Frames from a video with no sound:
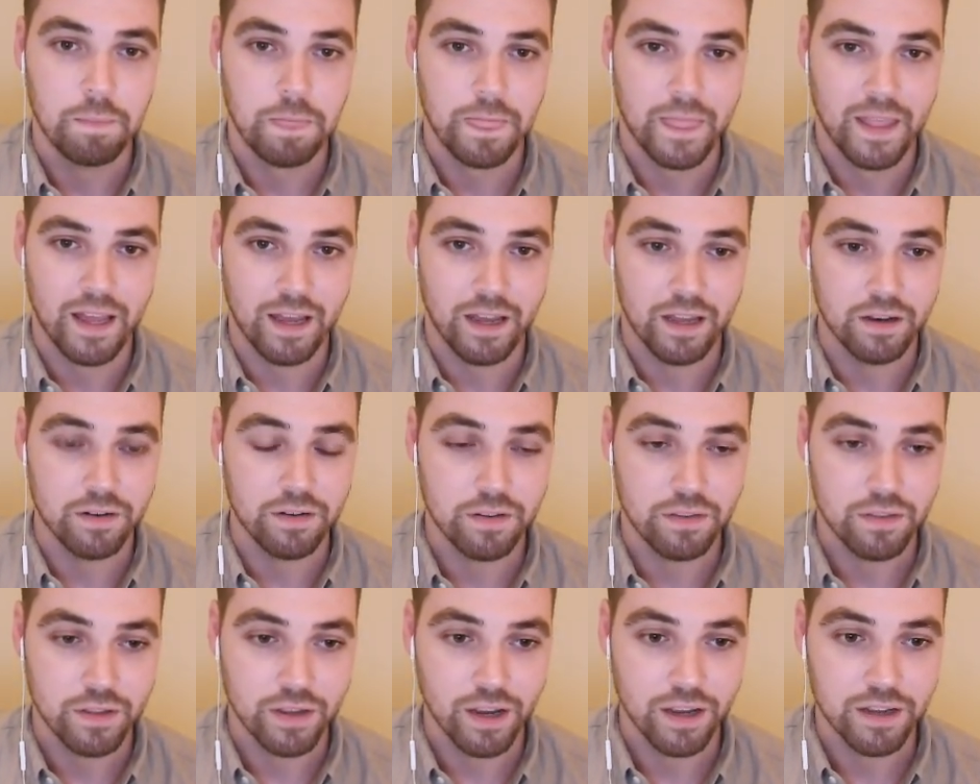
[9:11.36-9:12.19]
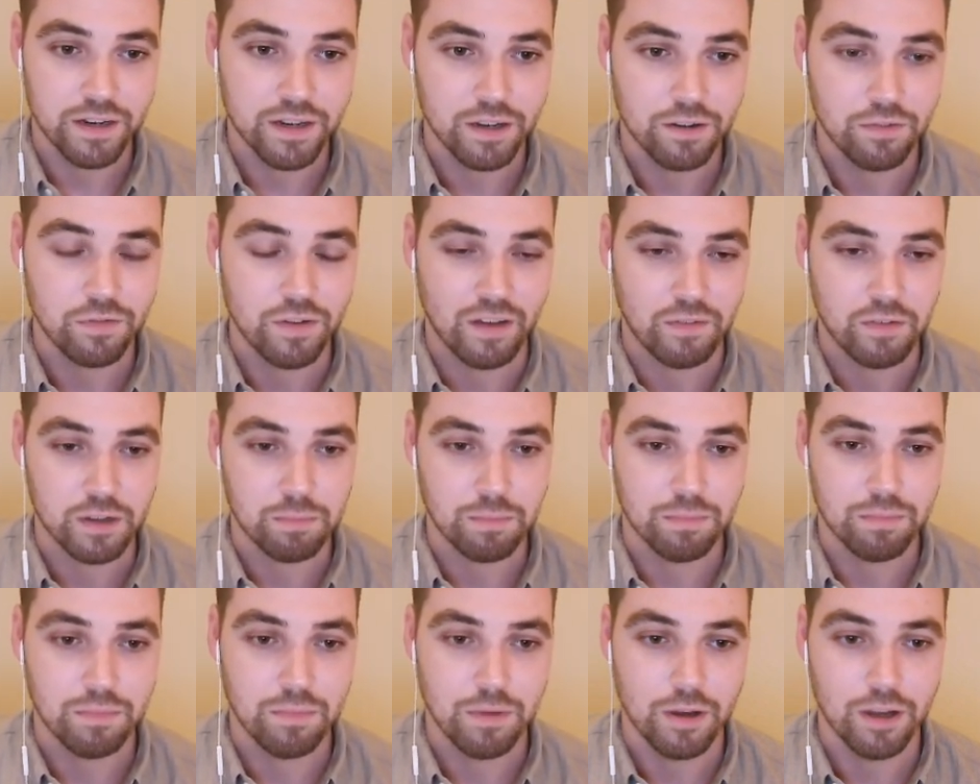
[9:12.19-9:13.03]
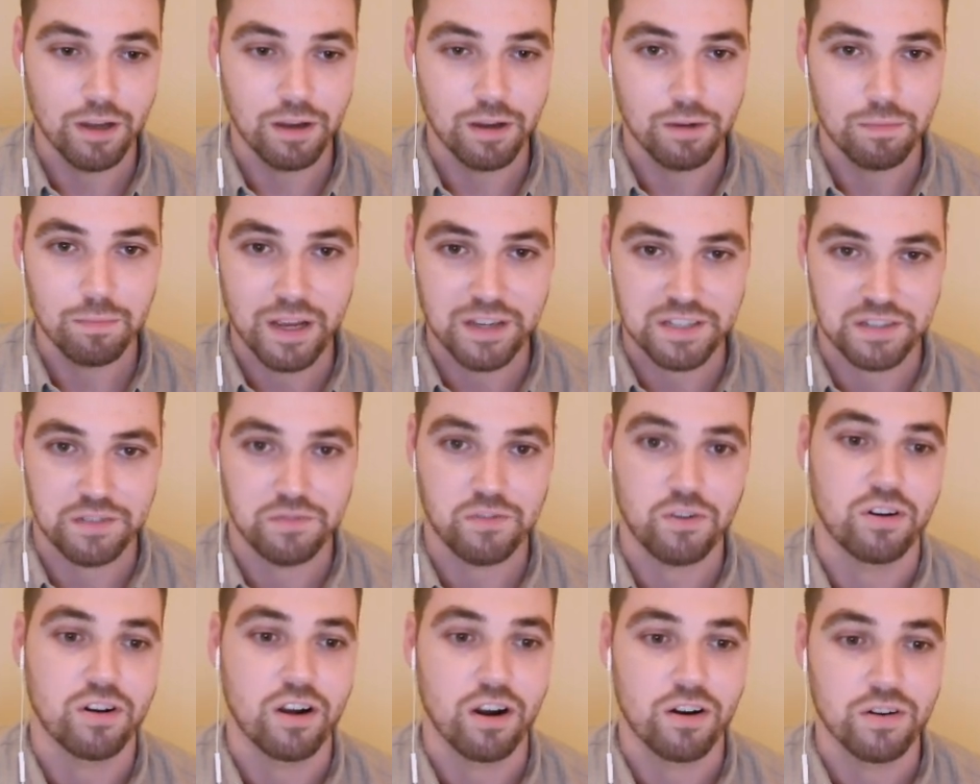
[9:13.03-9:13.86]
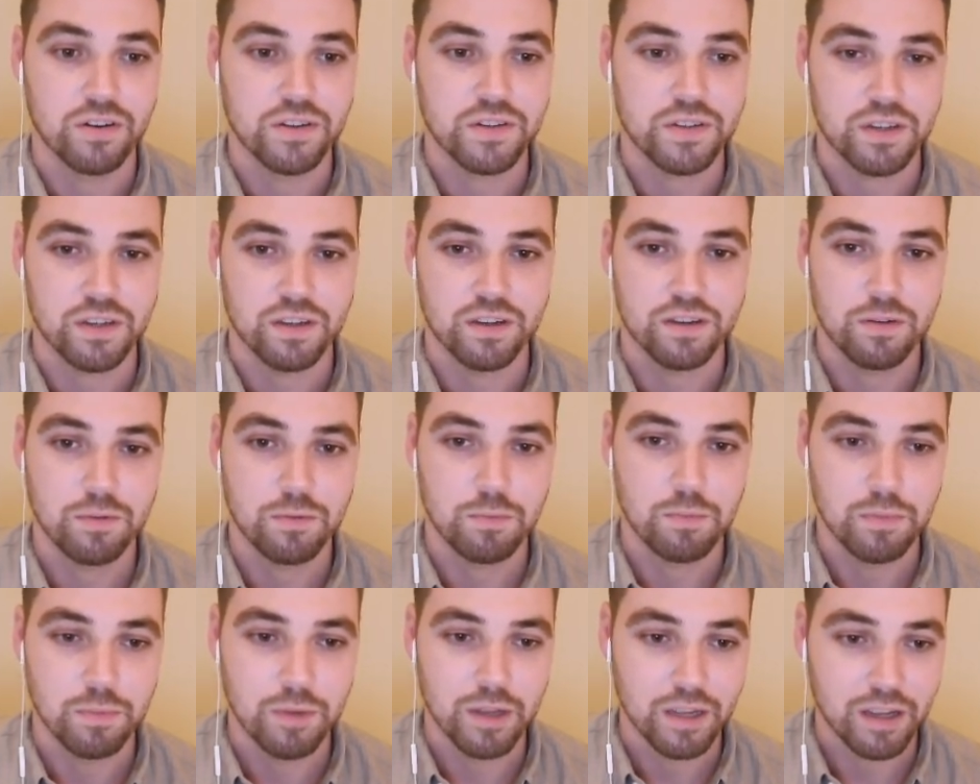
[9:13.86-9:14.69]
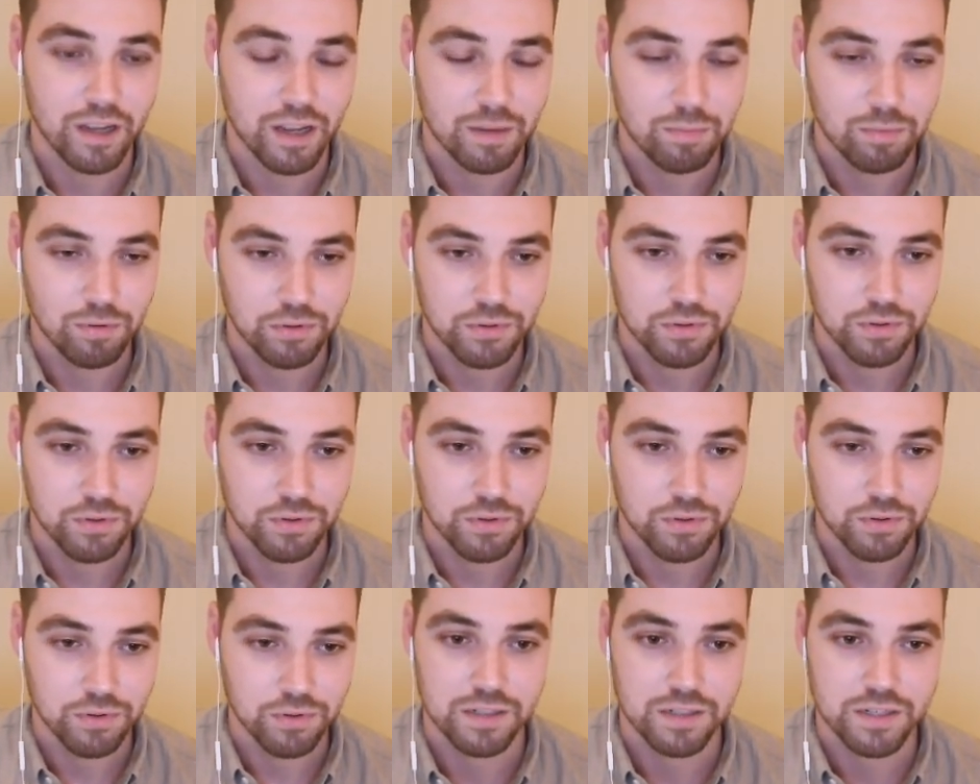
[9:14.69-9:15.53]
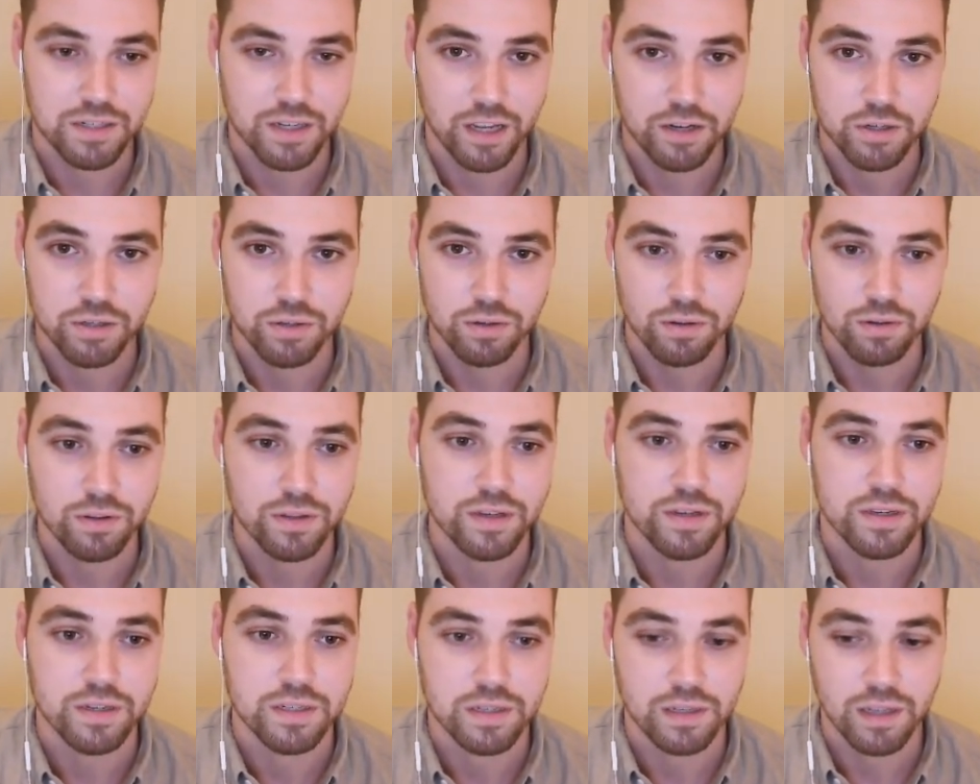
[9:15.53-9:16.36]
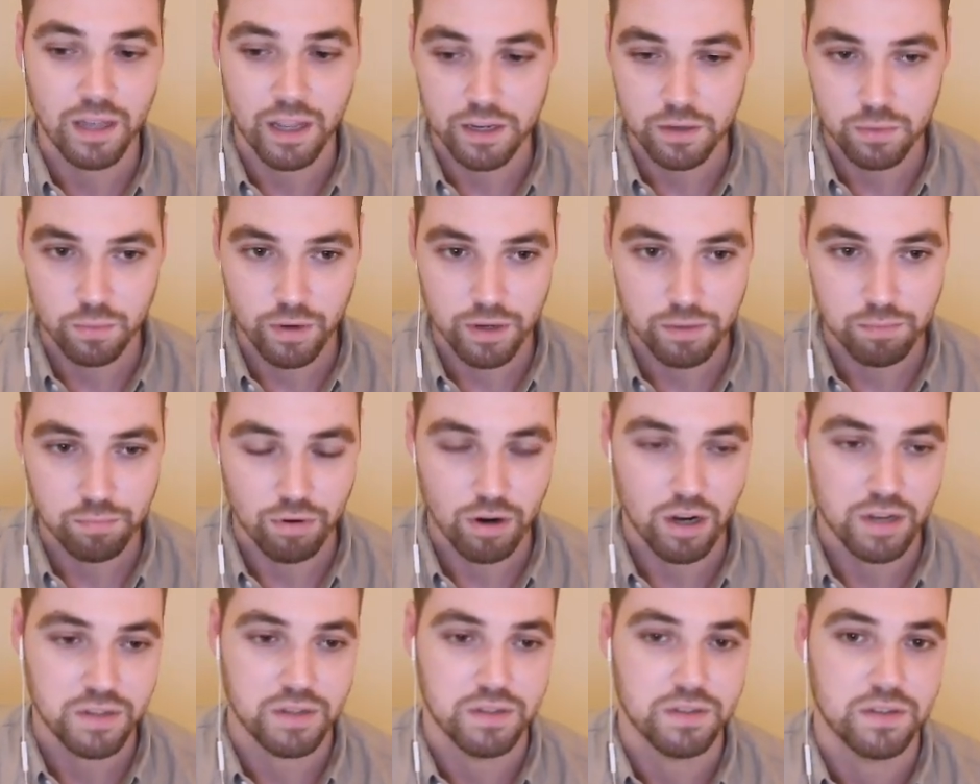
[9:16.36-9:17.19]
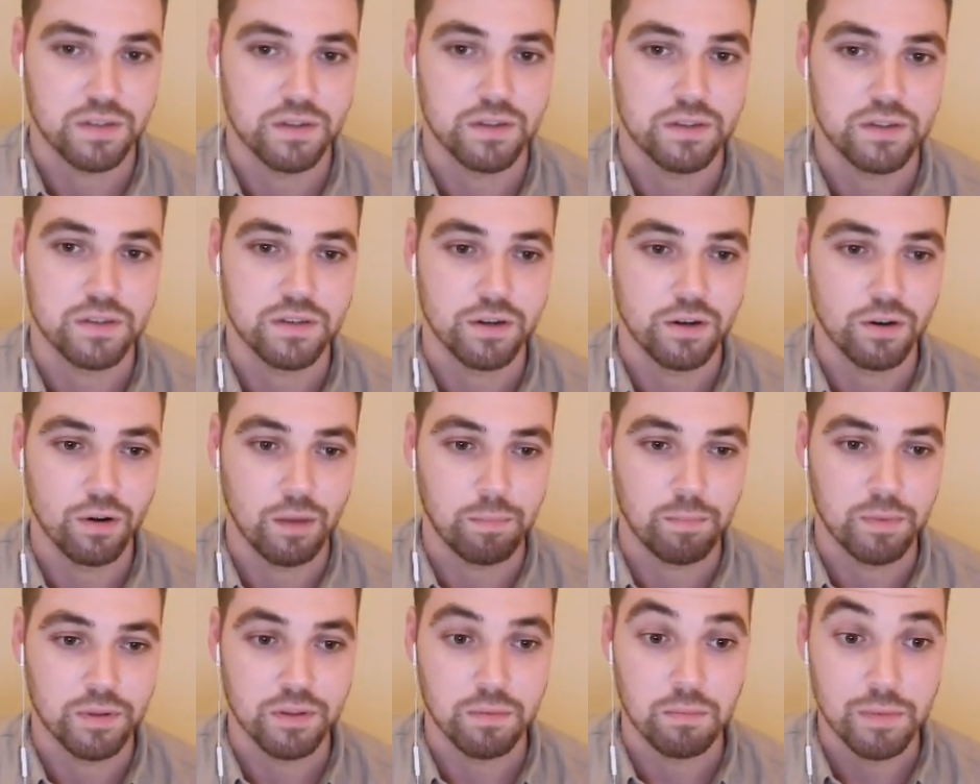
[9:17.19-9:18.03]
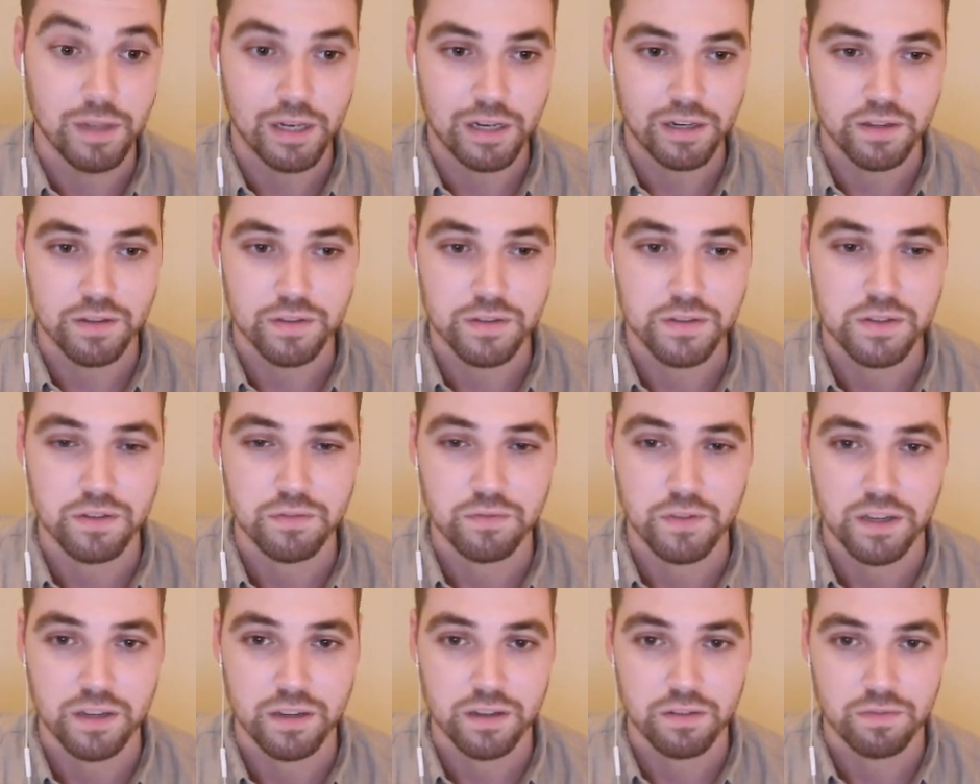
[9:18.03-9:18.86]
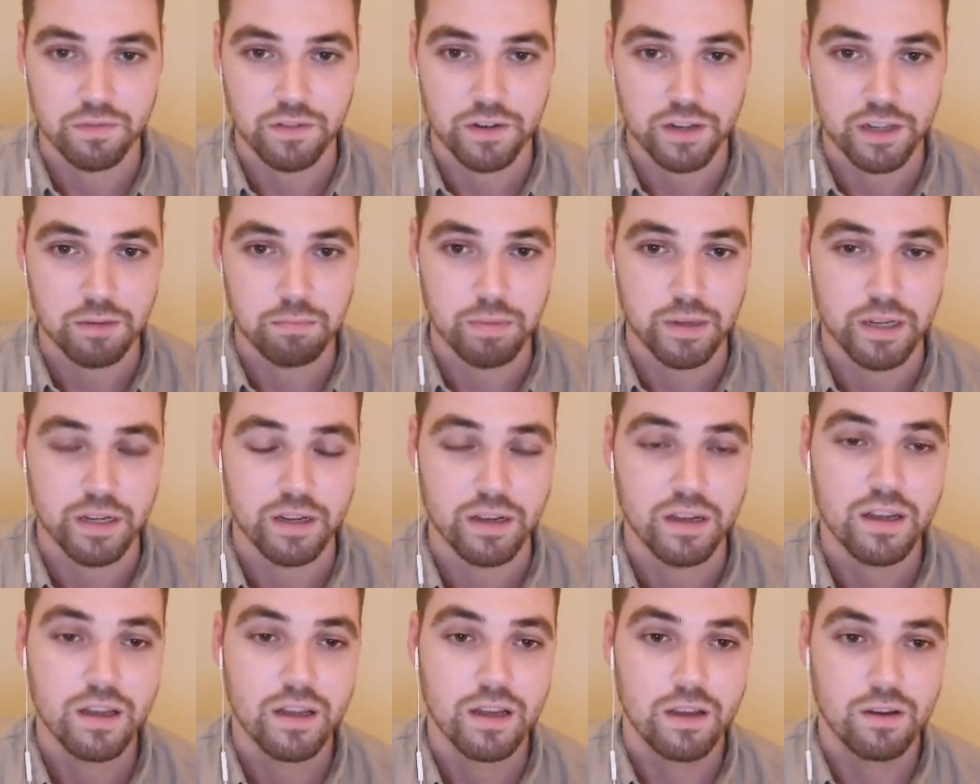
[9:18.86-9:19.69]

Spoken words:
and the idea of having massive concurrency, being able to schedule these lightweight processes, up in the millions if need be,